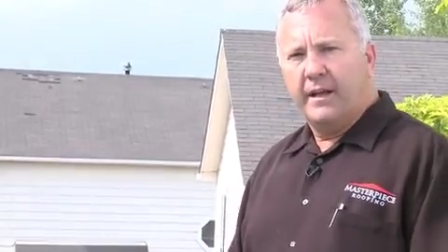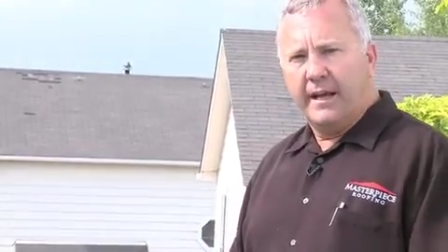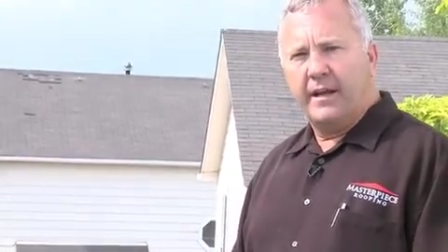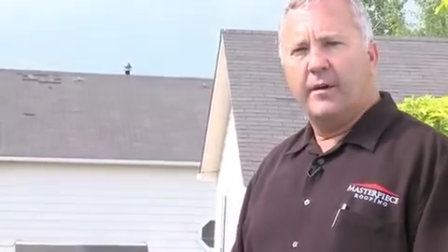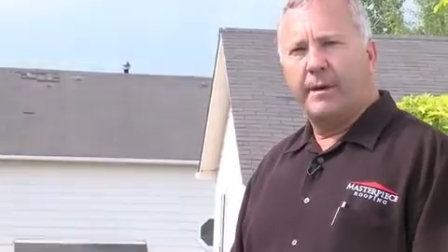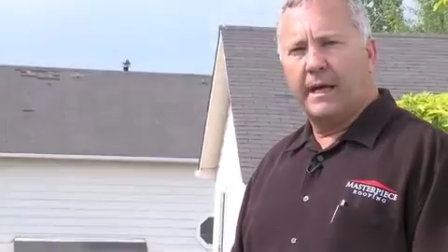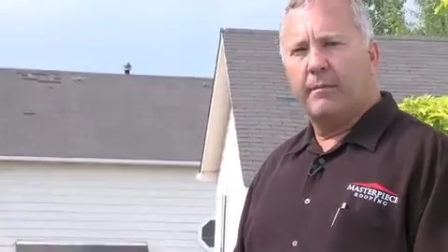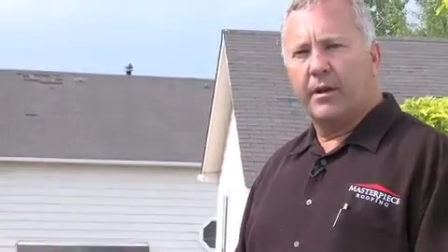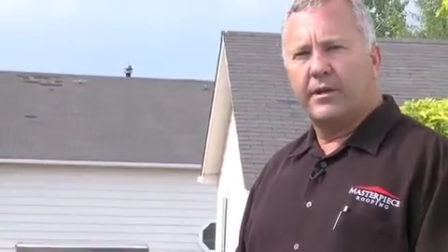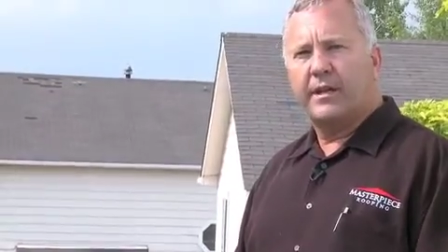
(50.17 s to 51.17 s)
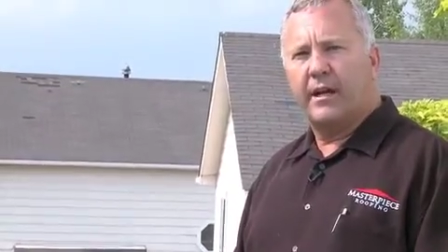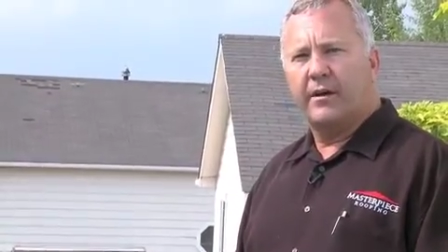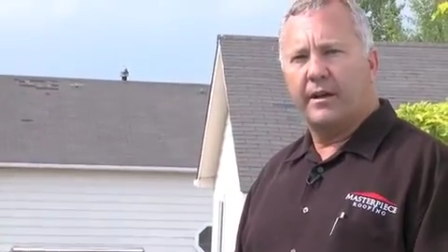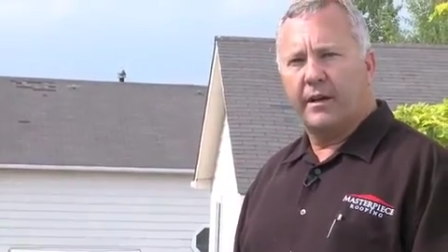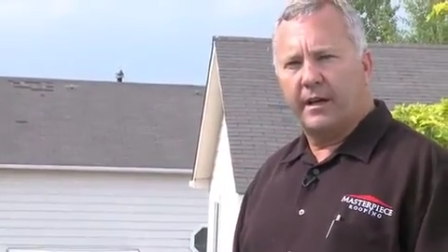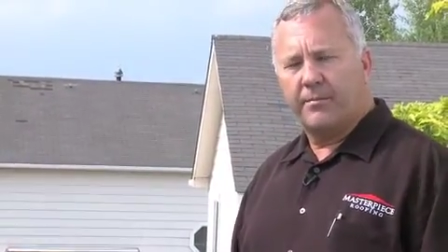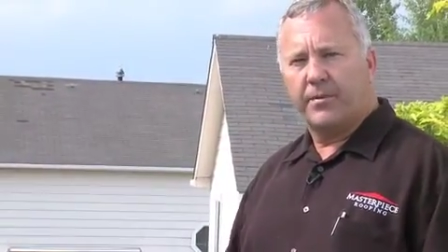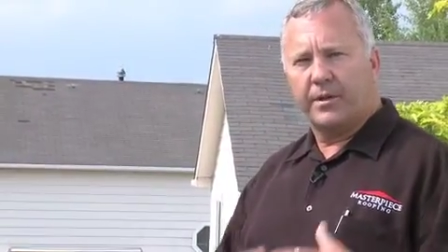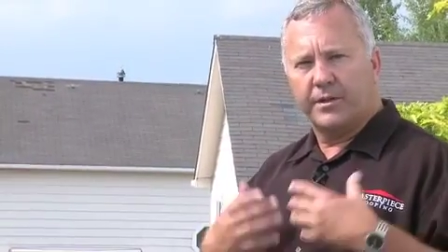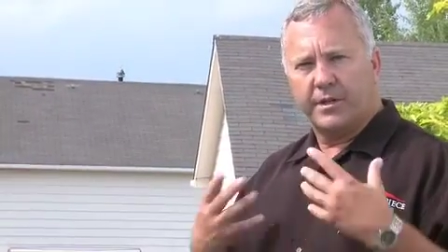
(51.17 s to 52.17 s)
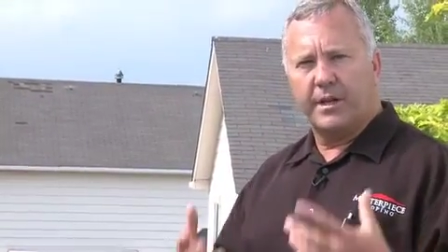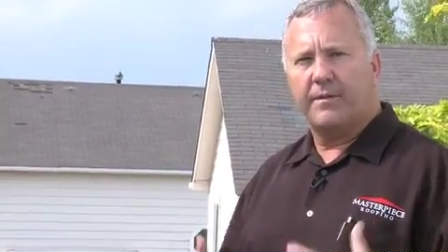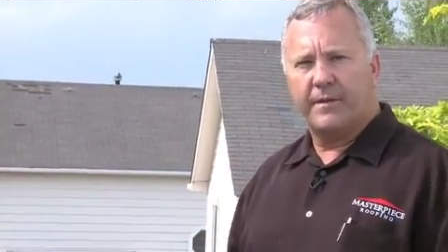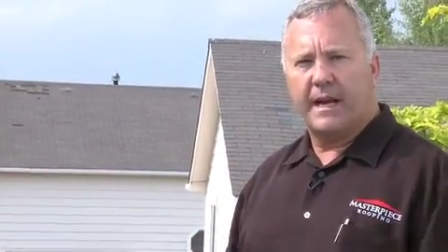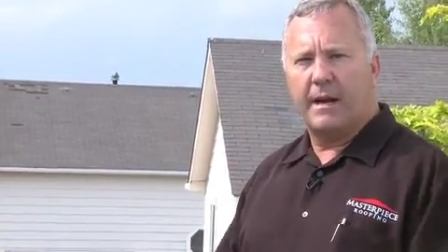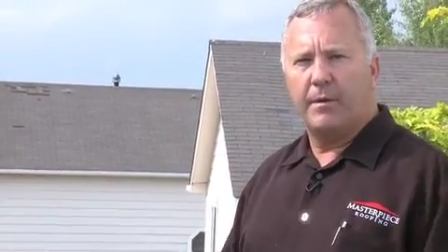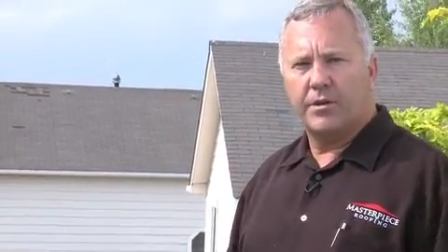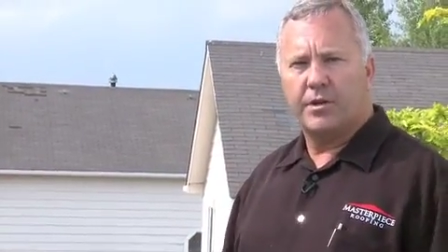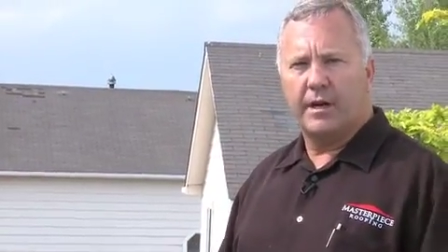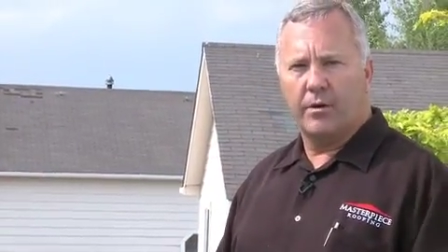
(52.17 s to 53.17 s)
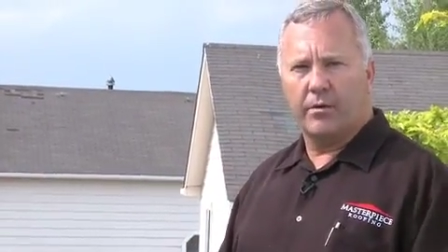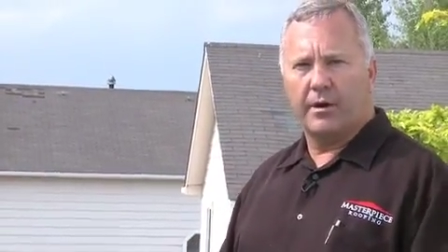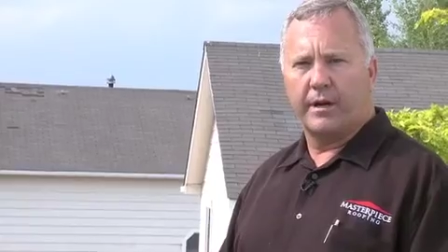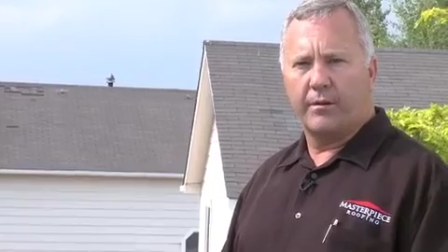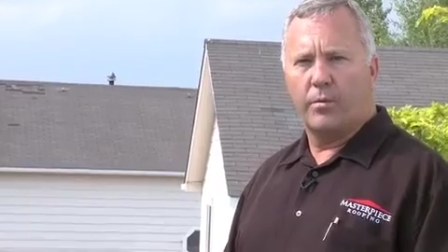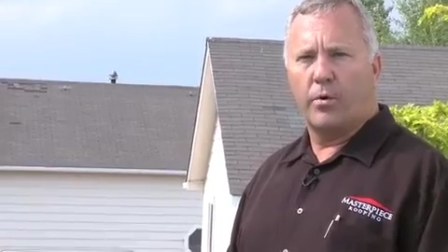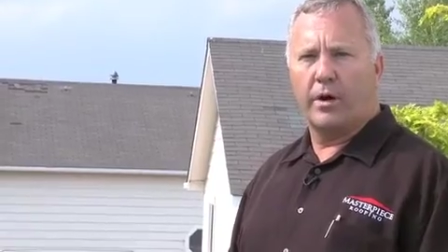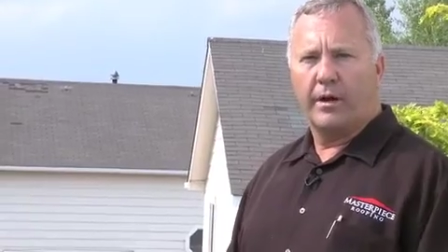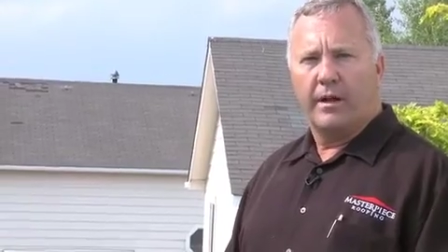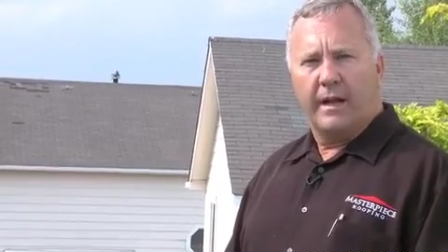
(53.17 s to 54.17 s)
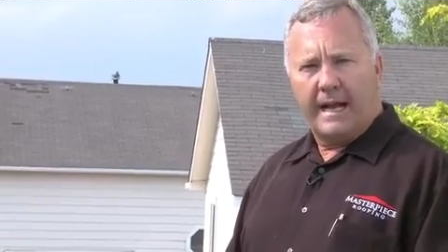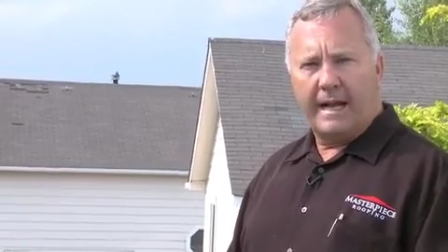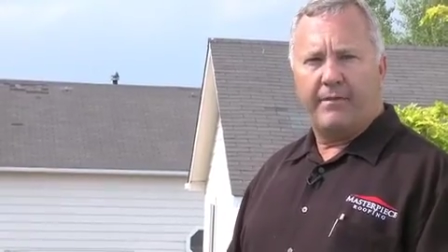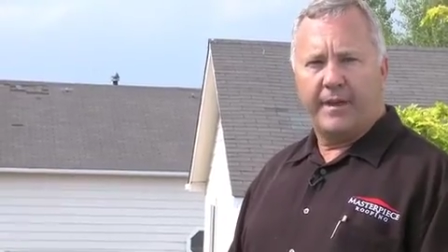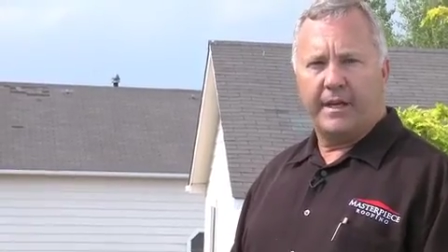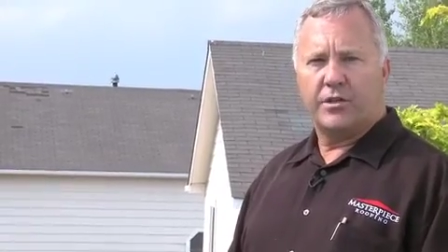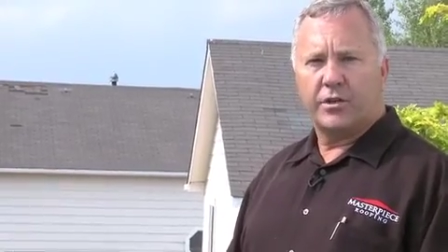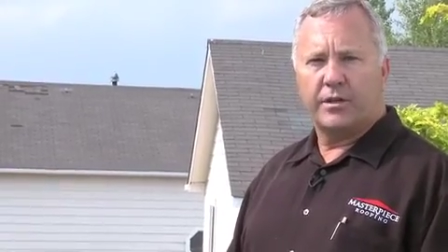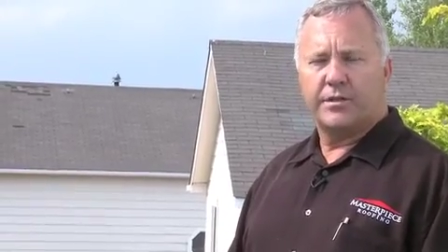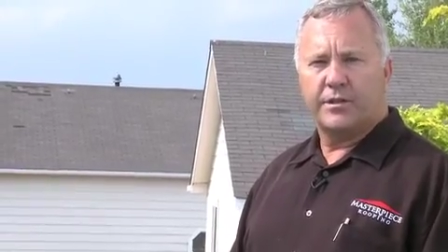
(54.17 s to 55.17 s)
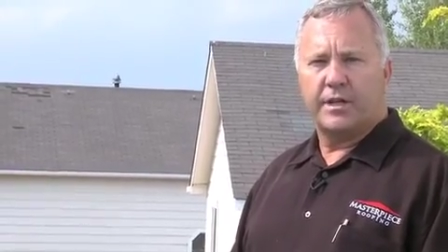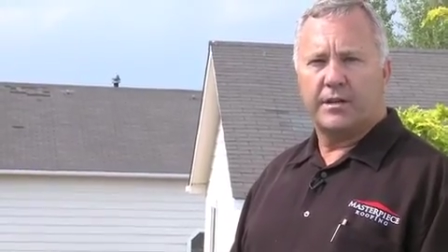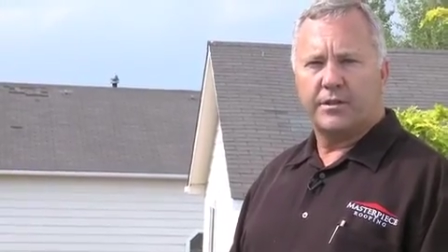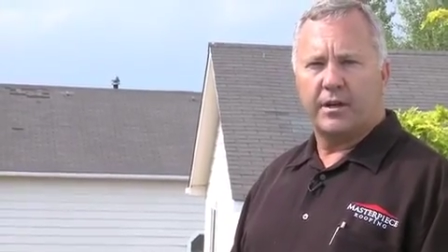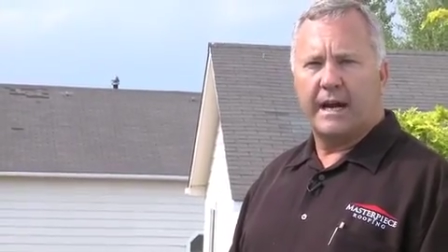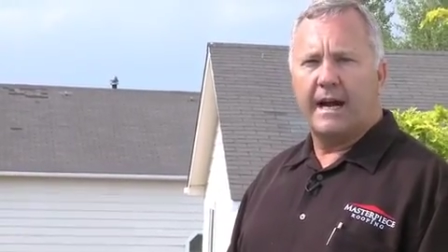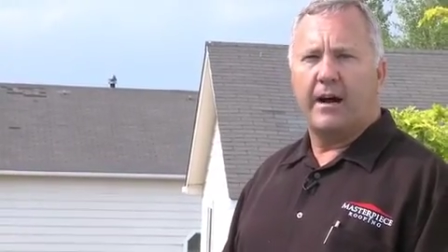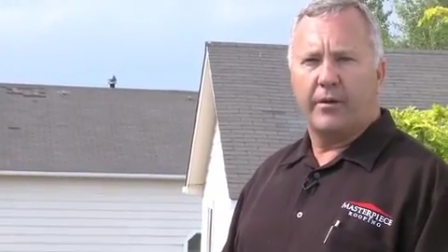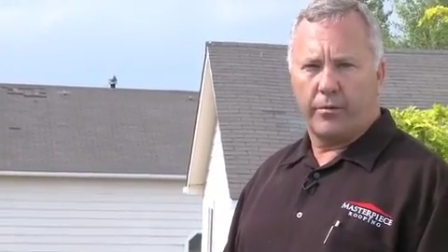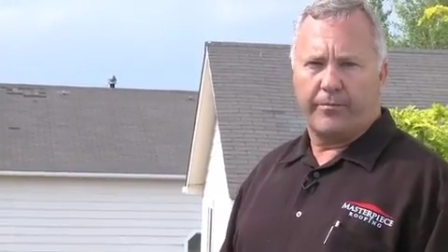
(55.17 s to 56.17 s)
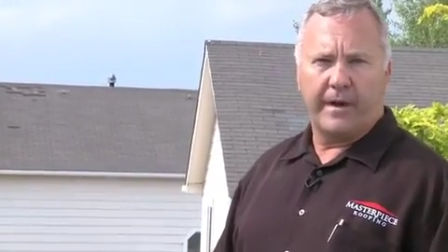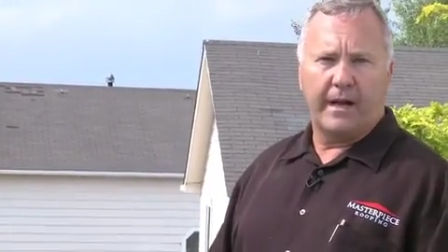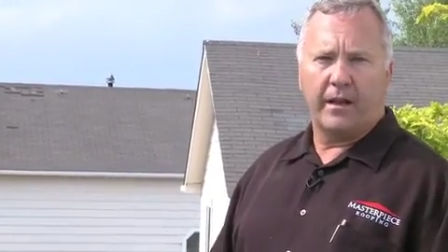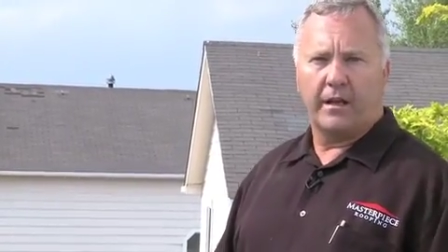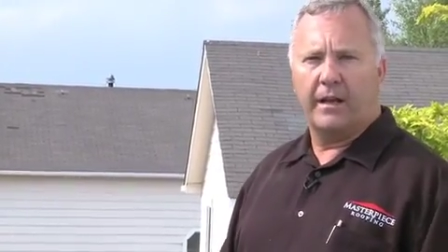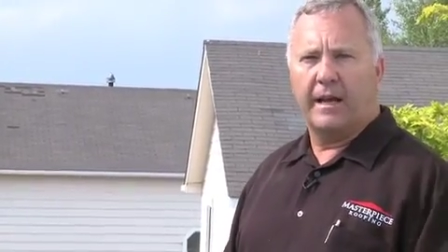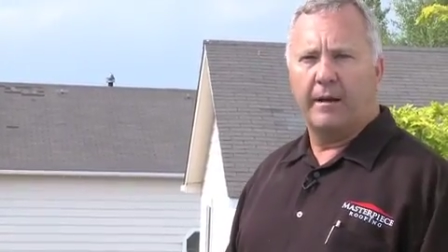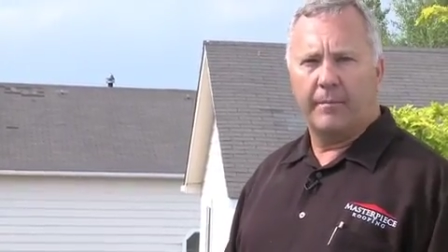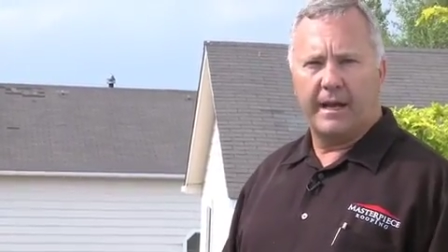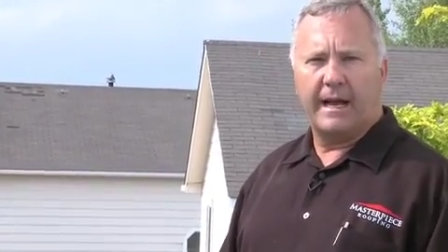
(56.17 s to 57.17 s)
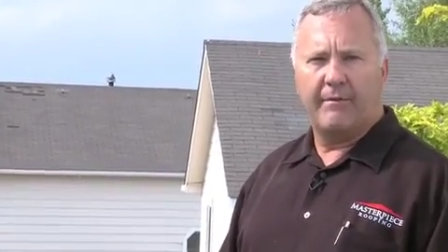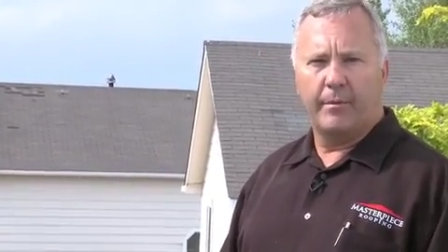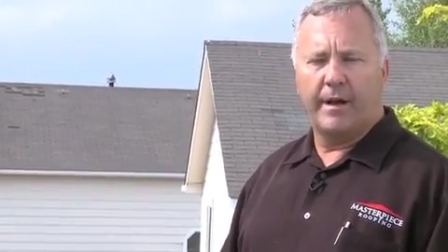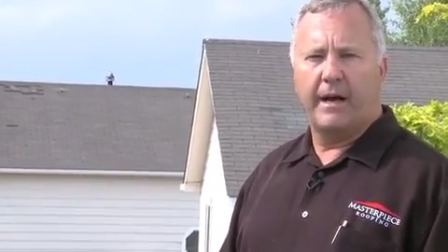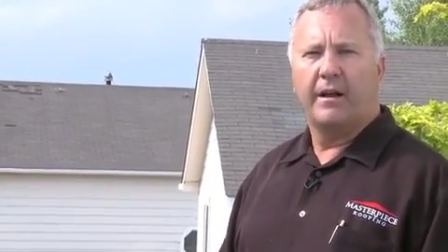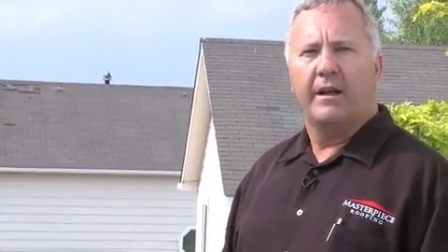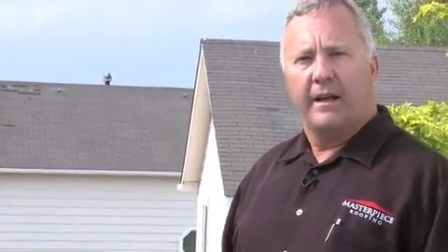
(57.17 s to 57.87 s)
and he'll be able to tell you if there is enough damage in order to get warrant having the insurance adjuster out or file a claim to have them out